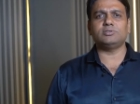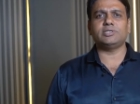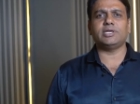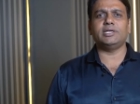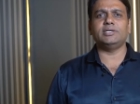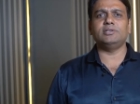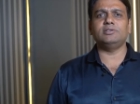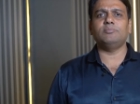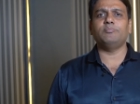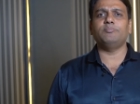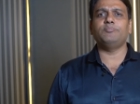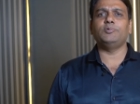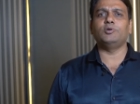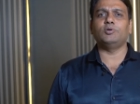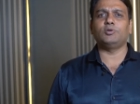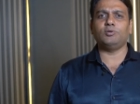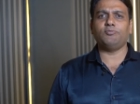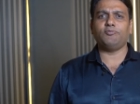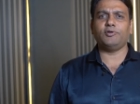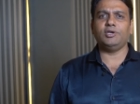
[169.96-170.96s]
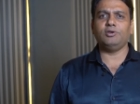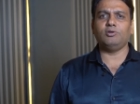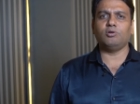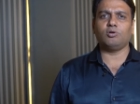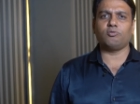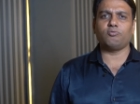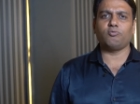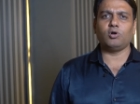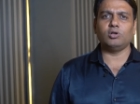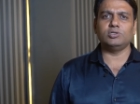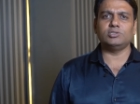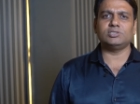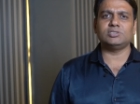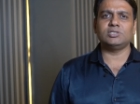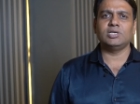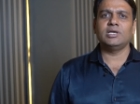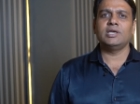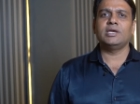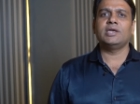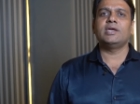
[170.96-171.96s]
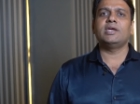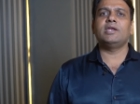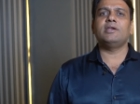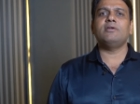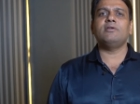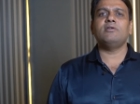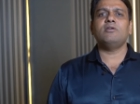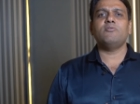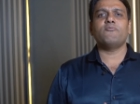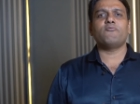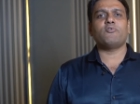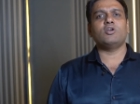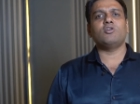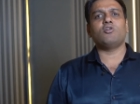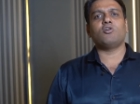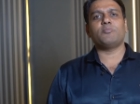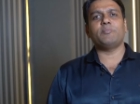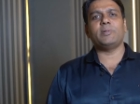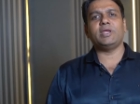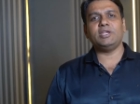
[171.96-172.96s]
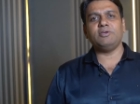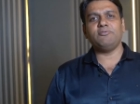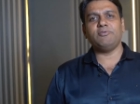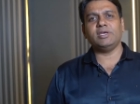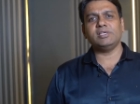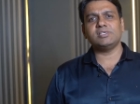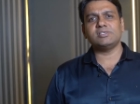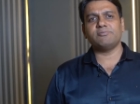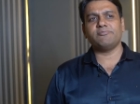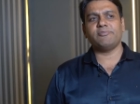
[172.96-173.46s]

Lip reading: can beautify your walls in one or many ways,